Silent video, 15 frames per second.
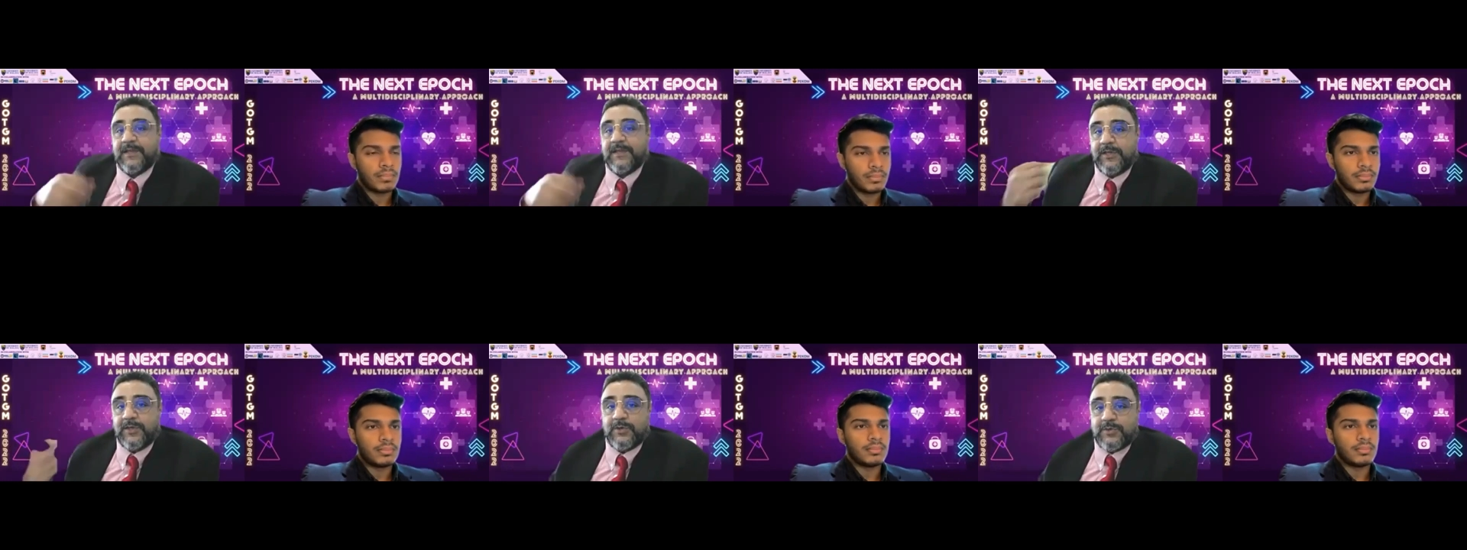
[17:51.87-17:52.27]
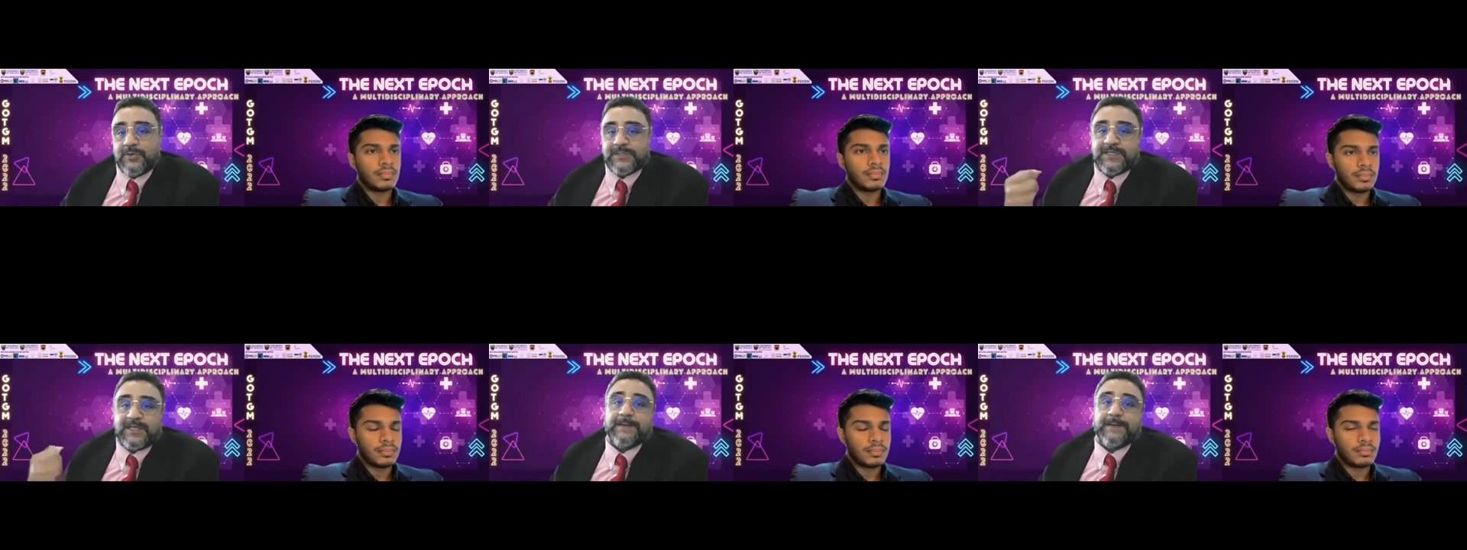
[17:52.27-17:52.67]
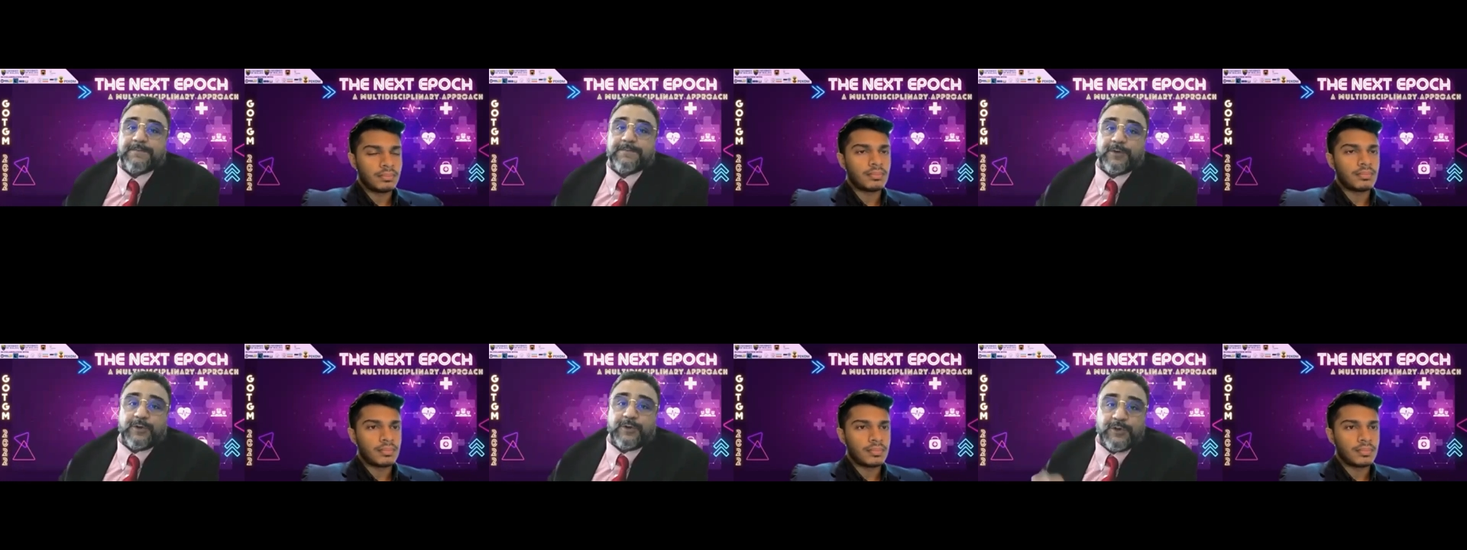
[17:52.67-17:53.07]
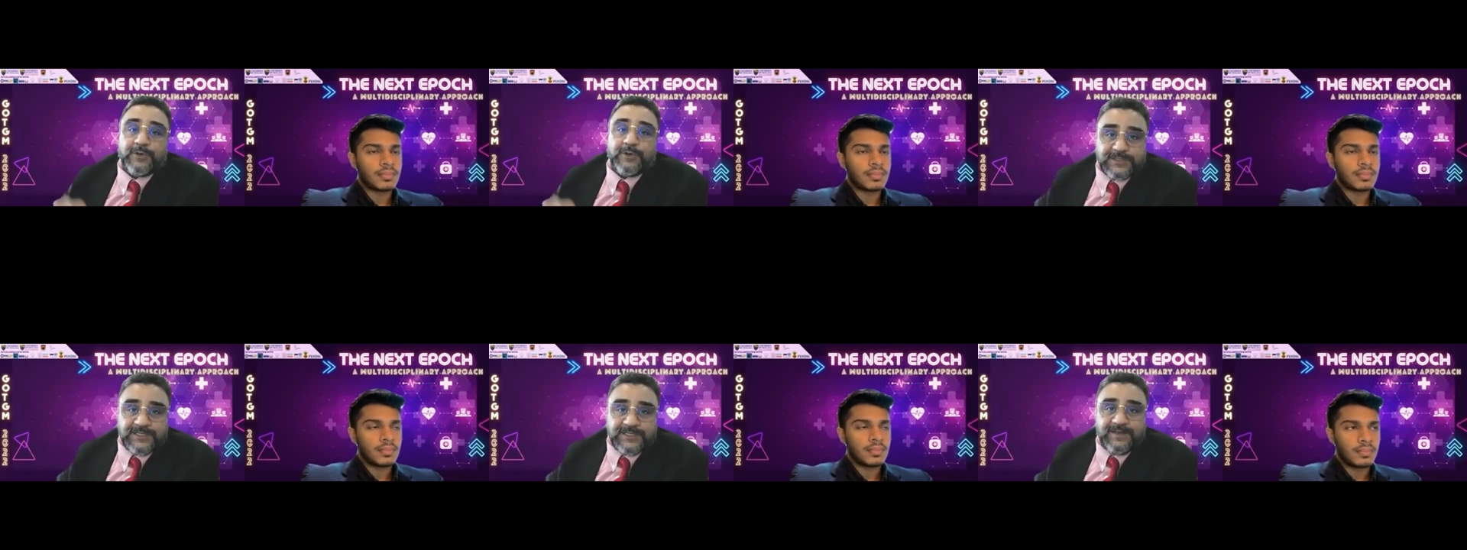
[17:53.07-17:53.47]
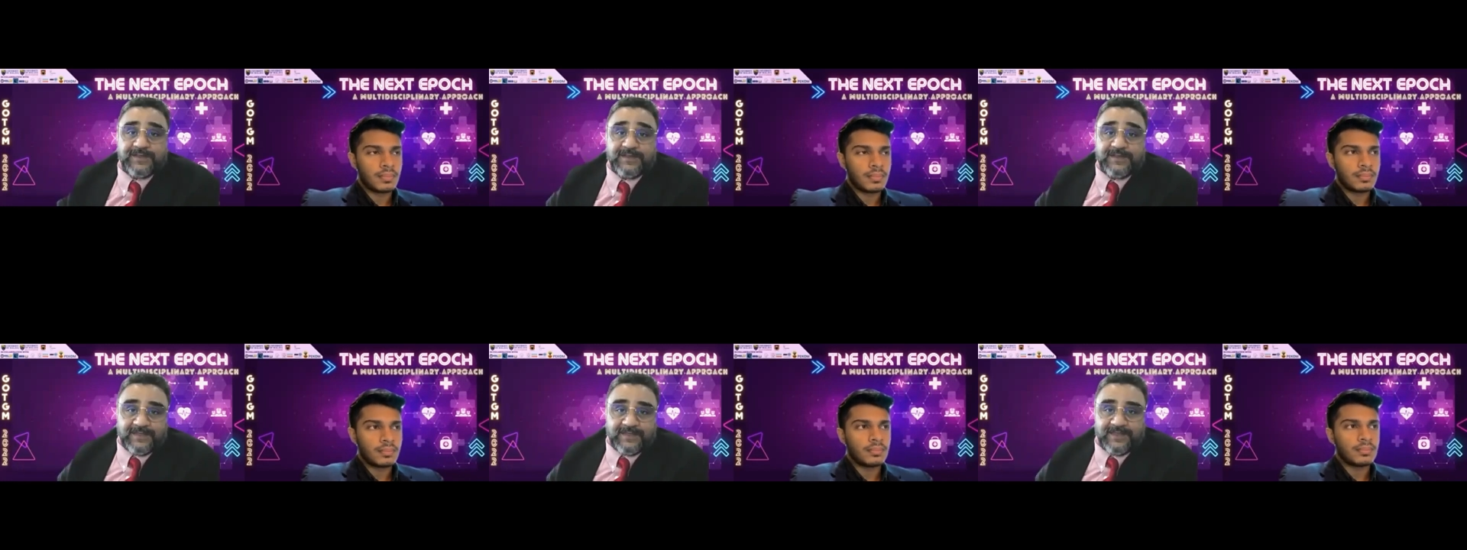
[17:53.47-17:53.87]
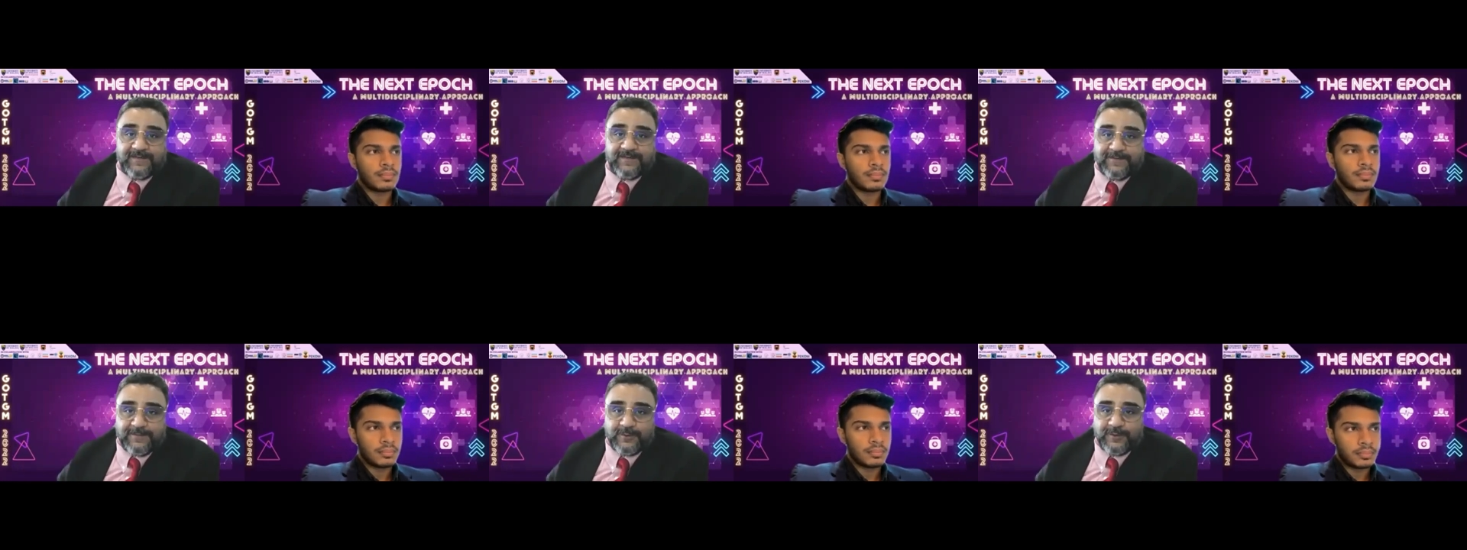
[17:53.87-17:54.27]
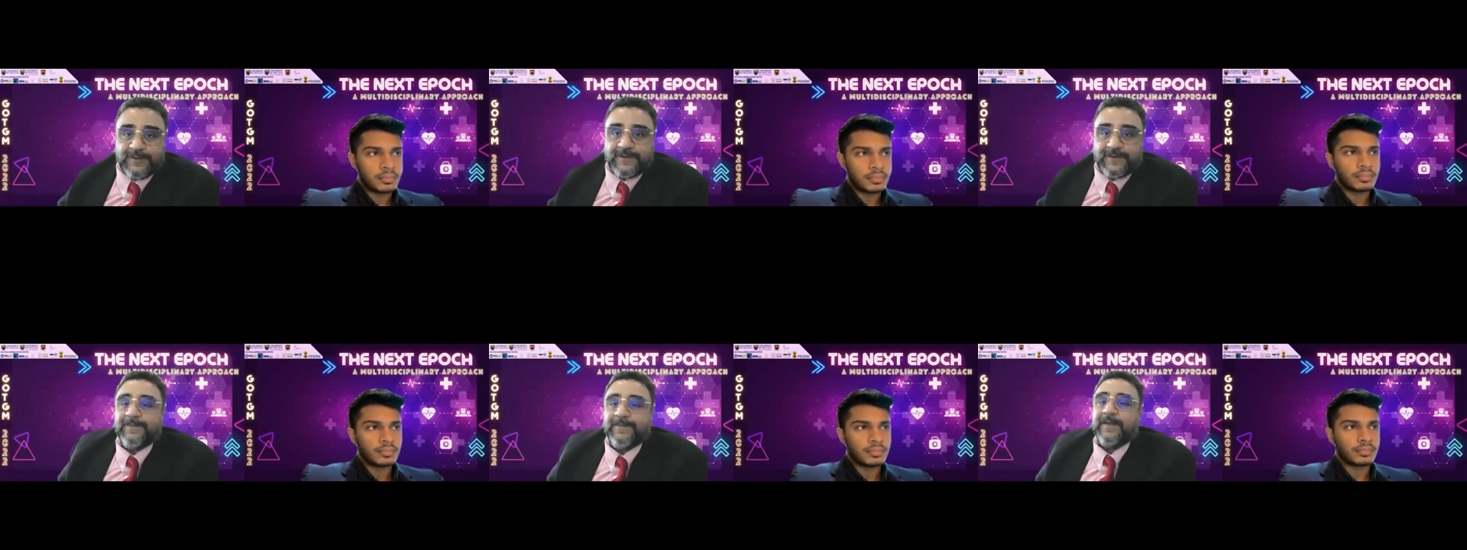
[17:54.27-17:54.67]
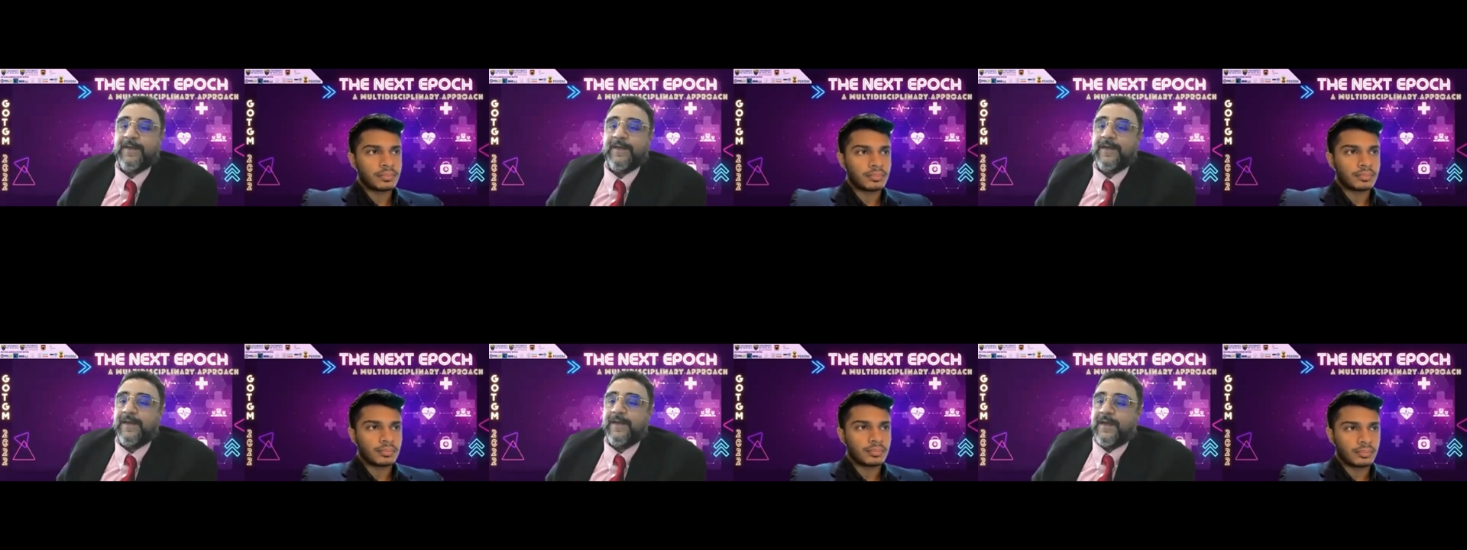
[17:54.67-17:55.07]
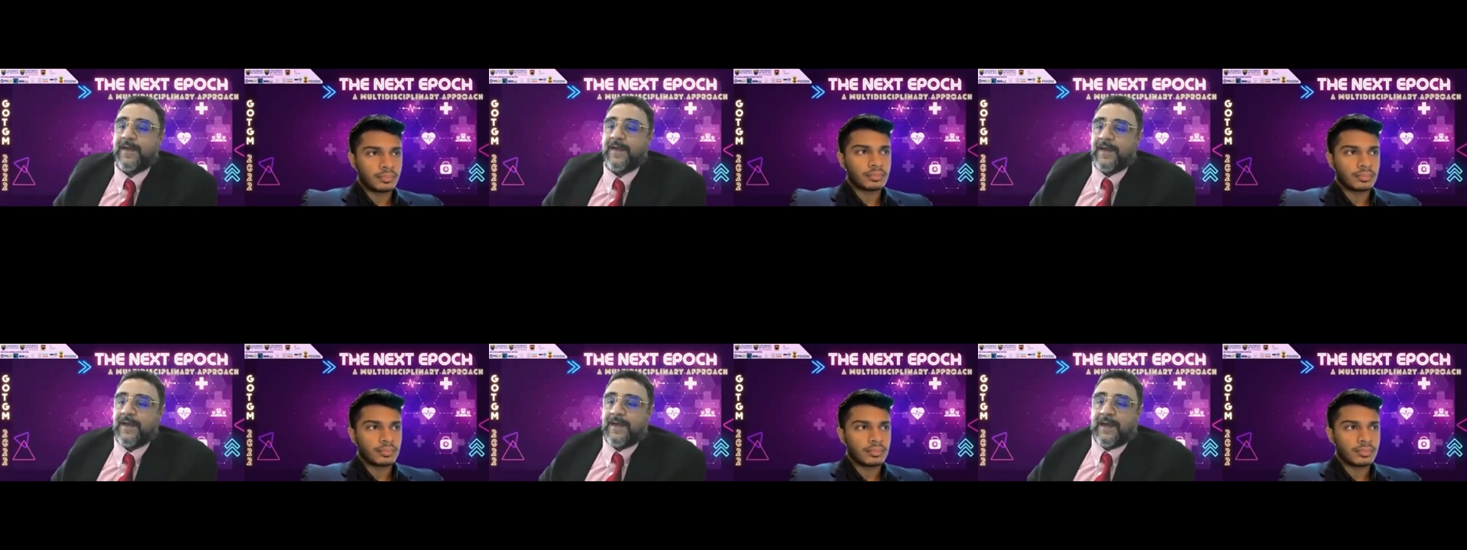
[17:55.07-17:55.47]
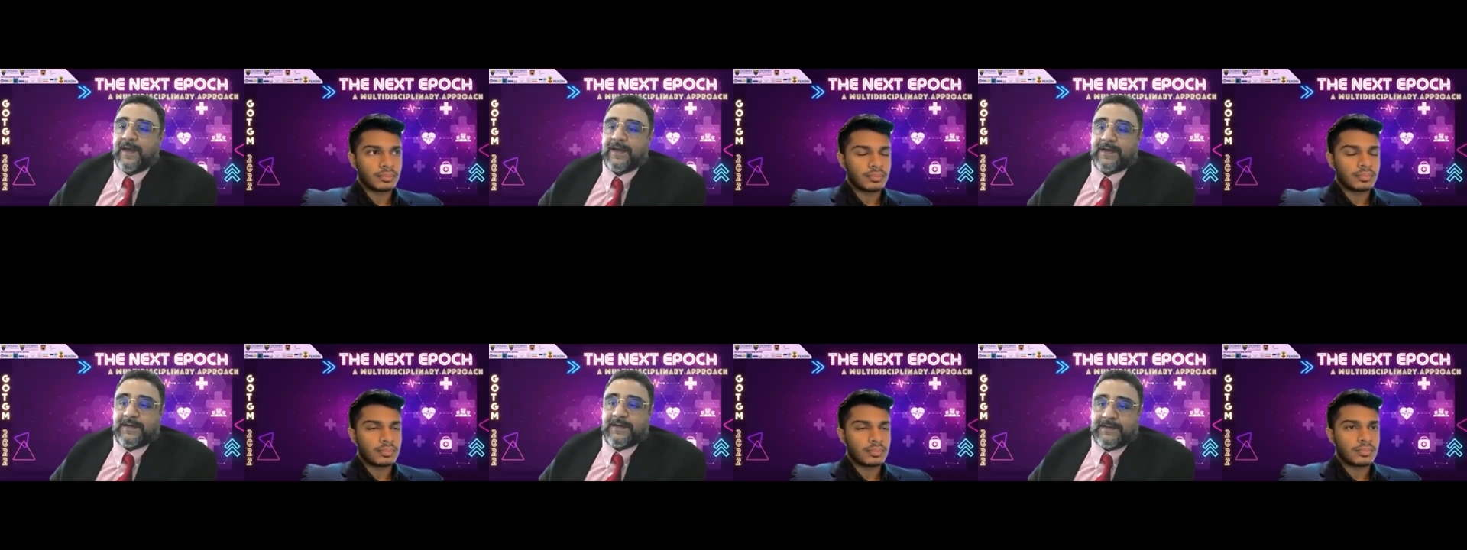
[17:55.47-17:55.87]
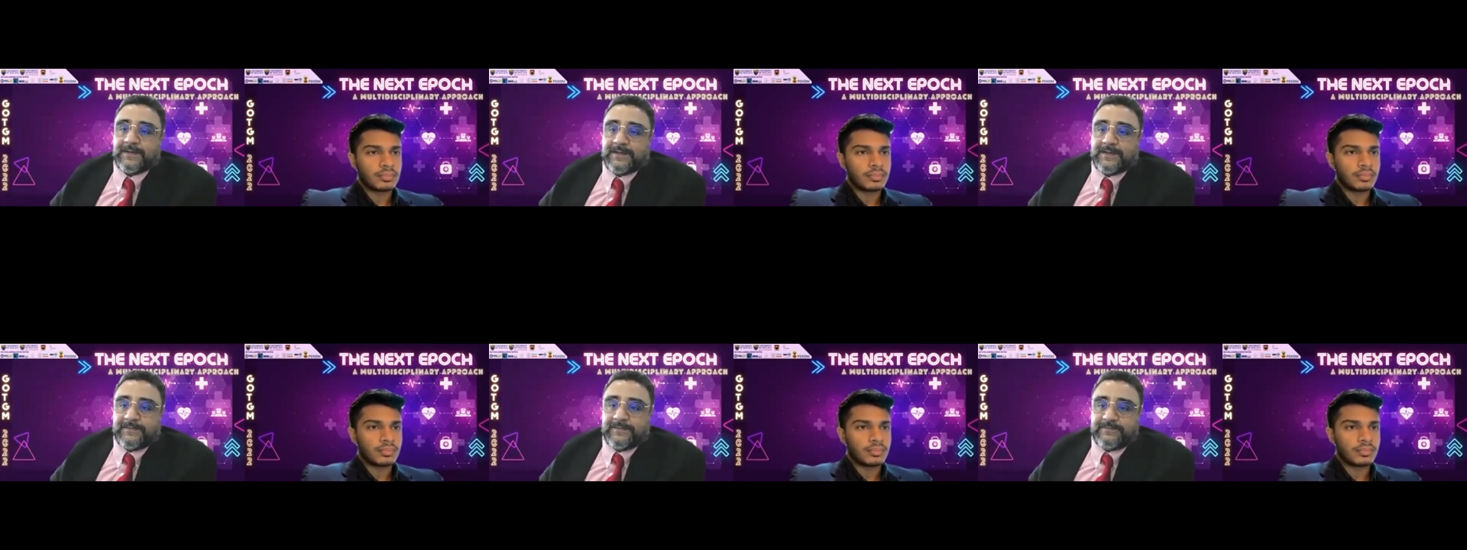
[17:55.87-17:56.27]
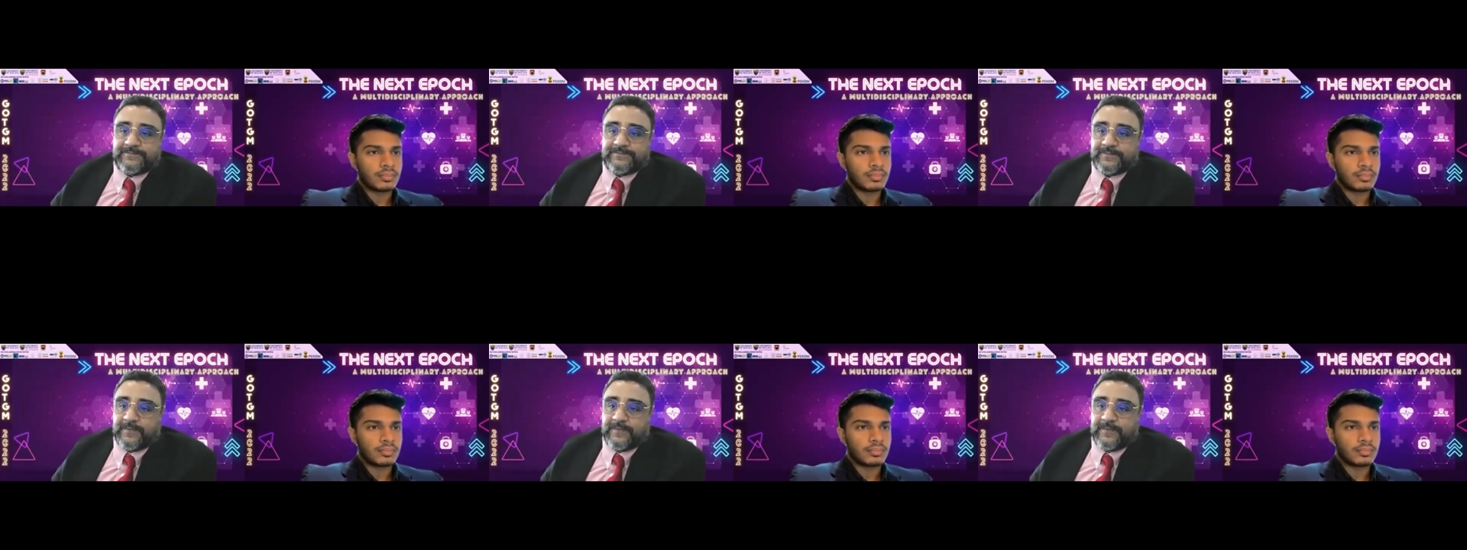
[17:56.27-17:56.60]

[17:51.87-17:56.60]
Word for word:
Speaker 1: used in producing that food um,